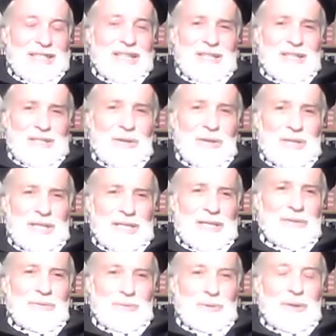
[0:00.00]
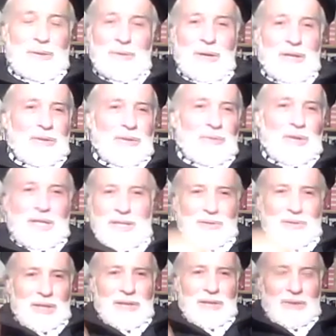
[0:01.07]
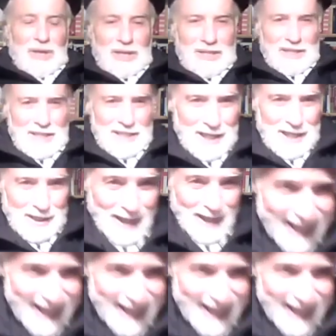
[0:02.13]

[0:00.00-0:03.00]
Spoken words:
No, otherwise he would have lost his head.